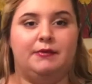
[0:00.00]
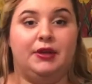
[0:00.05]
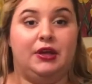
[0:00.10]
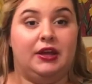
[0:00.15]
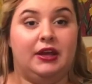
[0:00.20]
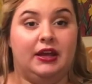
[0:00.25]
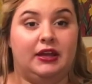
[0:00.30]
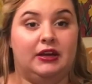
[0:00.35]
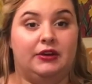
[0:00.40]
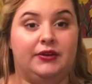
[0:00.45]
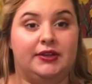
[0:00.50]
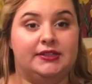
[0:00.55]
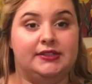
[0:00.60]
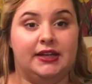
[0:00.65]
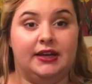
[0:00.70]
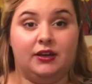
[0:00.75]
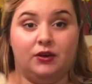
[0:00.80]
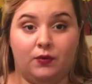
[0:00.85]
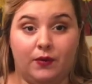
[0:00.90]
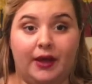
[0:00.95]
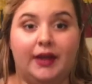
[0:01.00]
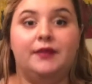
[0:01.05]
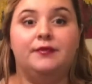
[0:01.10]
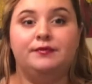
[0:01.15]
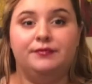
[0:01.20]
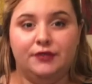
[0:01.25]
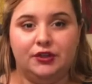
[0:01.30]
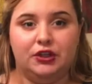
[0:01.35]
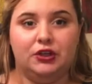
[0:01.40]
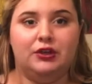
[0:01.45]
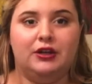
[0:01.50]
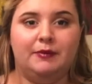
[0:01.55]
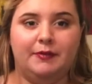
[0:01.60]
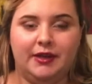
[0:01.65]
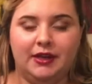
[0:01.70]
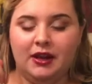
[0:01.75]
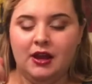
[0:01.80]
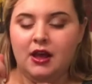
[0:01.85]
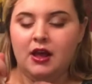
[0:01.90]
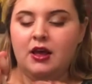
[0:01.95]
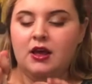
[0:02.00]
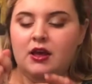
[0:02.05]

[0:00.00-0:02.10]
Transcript: but you can't always take it away. You know what I mean?